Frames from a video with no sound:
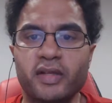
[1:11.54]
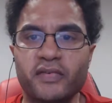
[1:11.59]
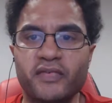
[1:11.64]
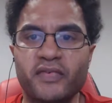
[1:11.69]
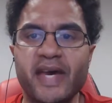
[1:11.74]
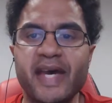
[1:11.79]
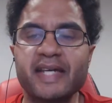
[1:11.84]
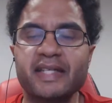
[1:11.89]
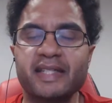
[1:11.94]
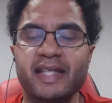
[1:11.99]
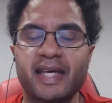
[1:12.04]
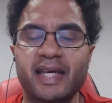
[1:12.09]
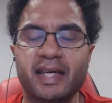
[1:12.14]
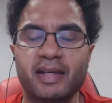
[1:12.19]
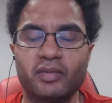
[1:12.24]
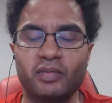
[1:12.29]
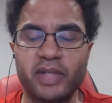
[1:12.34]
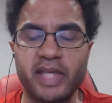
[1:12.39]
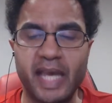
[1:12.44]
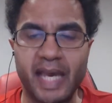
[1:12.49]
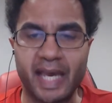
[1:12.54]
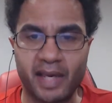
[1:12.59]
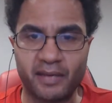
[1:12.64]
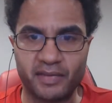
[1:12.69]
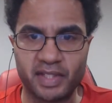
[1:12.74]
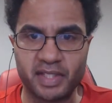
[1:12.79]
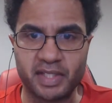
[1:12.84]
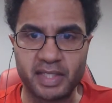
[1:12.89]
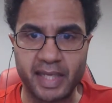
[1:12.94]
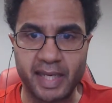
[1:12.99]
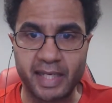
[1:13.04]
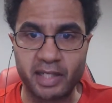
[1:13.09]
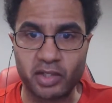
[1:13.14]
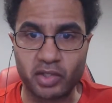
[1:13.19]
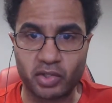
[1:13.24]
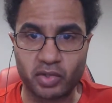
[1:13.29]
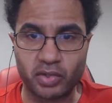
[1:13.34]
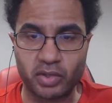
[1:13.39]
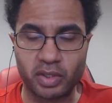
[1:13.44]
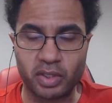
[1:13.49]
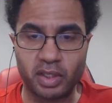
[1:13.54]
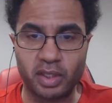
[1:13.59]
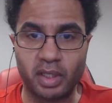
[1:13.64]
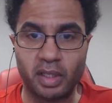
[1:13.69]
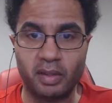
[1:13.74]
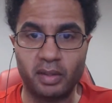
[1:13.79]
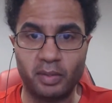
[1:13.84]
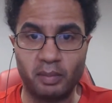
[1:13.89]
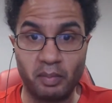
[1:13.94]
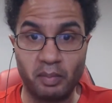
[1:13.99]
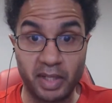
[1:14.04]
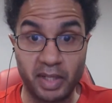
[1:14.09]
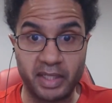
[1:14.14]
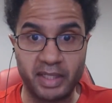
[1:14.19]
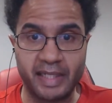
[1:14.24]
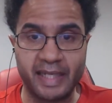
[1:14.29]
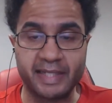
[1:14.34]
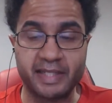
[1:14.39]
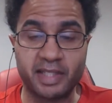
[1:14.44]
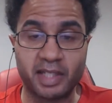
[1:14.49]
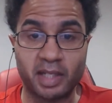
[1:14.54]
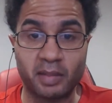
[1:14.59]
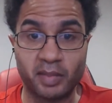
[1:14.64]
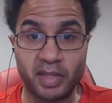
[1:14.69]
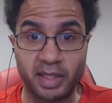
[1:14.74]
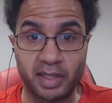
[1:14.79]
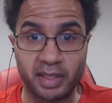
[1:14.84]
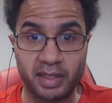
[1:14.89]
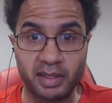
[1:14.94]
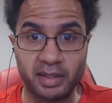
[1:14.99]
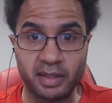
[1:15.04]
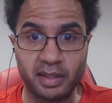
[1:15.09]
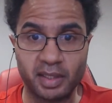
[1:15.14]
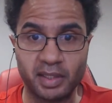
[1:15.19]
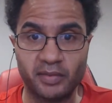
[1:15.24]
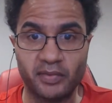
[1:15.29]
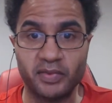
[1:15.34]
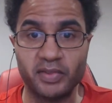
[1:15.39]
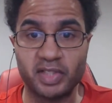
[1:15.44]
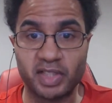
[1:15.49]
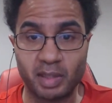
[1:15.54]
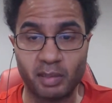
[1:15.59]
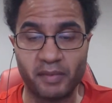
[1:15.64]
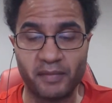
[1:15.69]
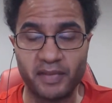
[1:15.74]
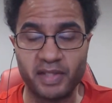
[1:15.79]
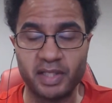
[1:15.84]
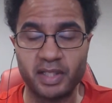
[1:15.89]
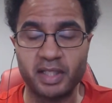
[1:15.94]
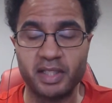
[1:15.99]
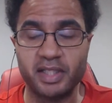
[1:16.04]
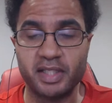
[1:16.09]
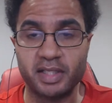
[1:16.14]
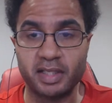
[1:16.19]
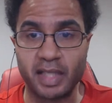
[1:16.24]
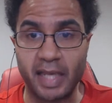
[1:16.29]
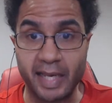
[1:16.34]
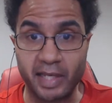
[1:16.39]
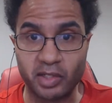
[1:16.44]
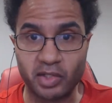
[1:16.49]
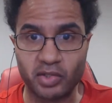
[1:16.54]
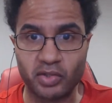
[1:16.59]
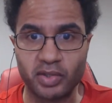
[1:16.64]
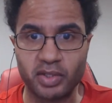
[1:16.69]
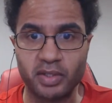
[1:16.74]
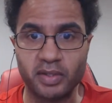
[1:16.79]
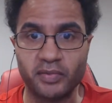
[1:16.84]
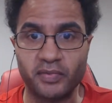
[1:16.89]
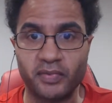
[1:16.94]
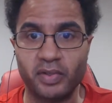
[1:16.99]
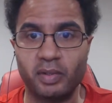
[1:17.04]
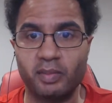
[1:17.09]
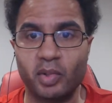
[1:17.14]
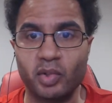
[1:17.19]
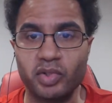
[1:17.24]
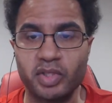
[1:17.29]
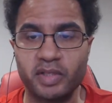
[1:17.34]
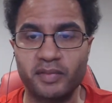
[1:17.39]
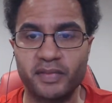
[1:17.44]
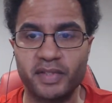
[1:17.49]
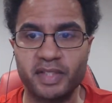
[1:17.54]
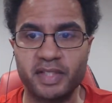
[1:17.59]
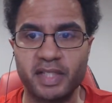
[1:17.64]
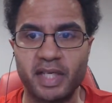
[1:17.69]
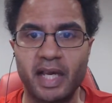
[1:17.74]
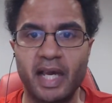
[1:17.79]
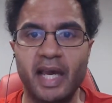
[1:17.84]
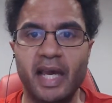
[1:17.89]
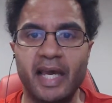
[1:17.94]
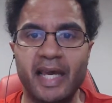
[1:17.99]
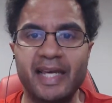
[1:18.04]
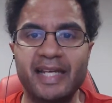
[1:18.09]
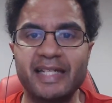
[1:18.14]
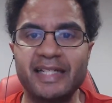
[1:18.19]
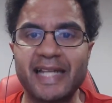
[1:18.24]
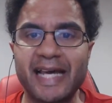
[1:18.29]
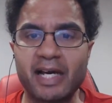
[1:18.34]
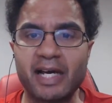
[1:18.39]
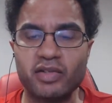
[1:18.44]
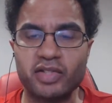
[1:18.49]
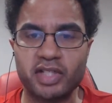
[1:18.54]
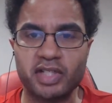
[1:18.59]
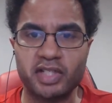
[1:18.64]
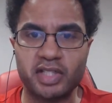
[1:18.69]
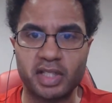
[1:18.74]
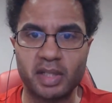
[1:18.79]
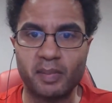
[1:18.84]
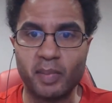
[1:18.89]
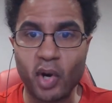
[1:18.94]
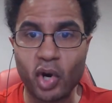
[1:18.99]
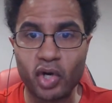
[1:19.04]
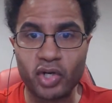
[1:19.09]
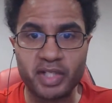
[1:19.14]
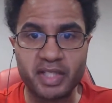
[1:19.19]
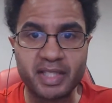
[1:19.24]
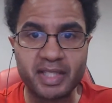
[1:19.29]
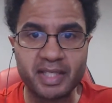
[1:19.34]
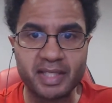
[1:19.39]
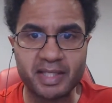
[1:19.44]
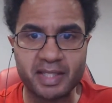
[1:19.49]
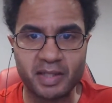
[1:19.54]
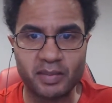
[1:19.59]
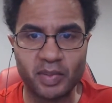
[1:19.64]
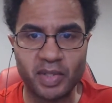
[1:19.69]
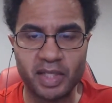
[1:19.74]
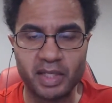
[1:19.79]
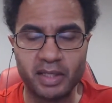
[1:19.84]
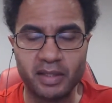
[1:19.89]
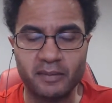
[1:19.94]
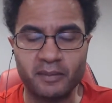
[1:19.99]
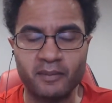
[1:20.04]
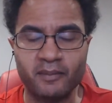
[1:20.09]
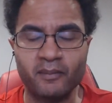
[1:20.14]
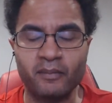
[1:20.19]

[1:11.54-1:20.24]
the fact that we have this extra money that's coming in, if some of it is extra for most of us, it allows us to participate.